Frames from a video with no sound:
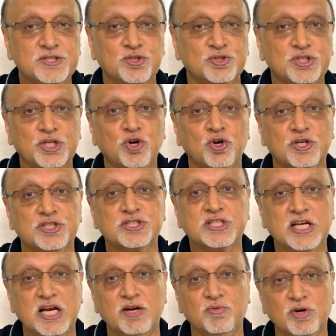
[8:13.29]
So she got a
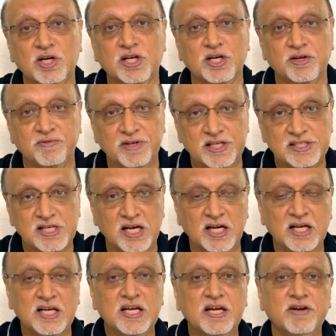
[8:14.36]
skilled worker
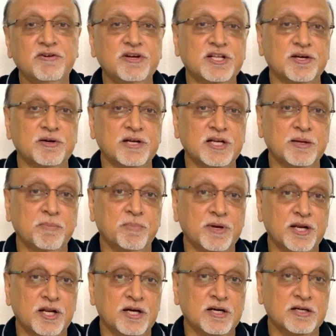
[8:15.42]
visa with
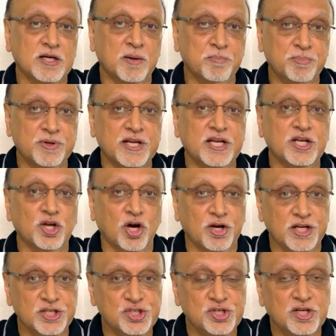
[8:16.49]
in a company in
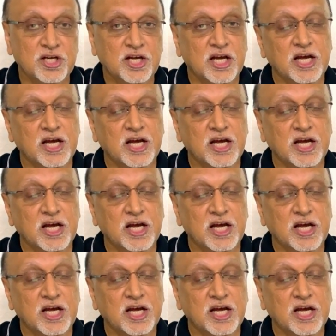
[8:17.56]
Norwich,